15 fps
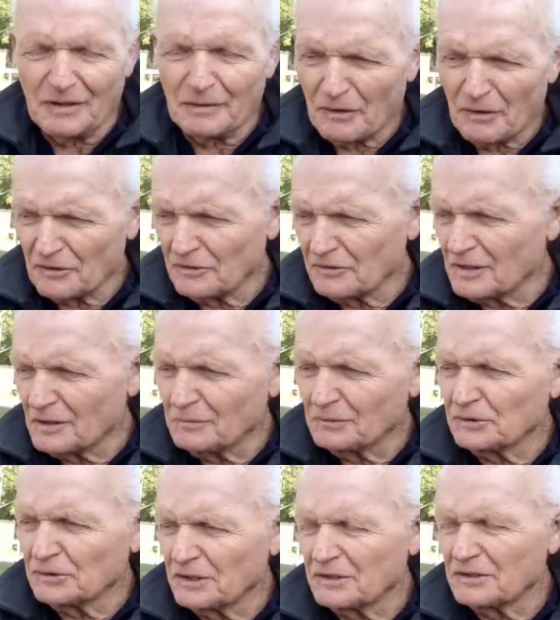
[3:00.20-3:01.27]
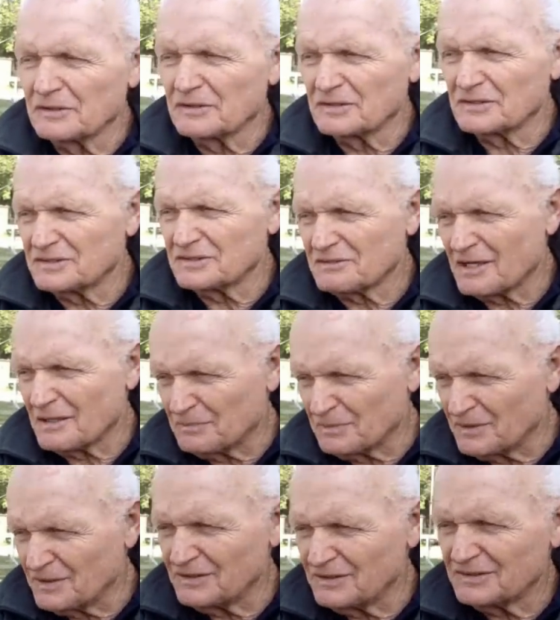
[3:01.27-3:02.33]
my partner doubled Tony Curtis and
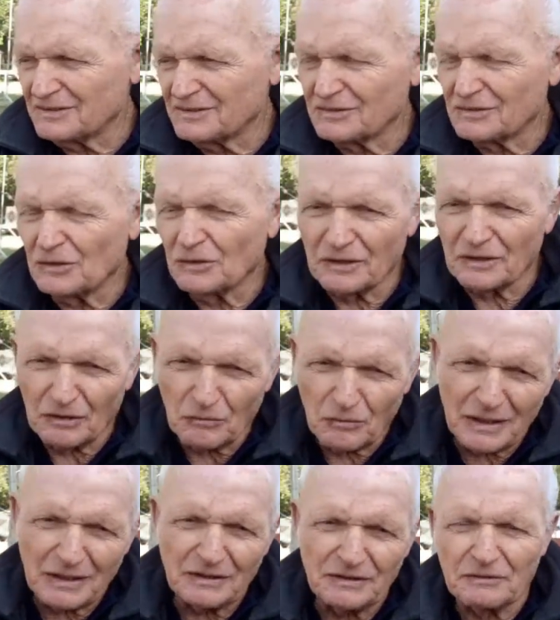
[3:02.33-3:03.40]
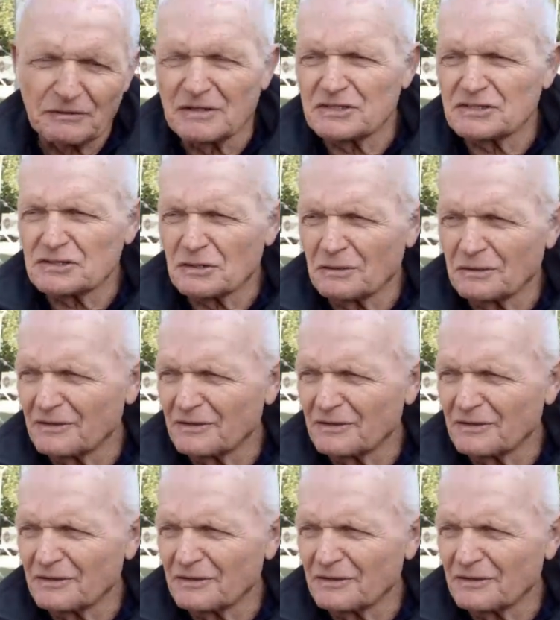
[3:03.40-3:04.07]
trapeze and Cornell Wilde and the greatest show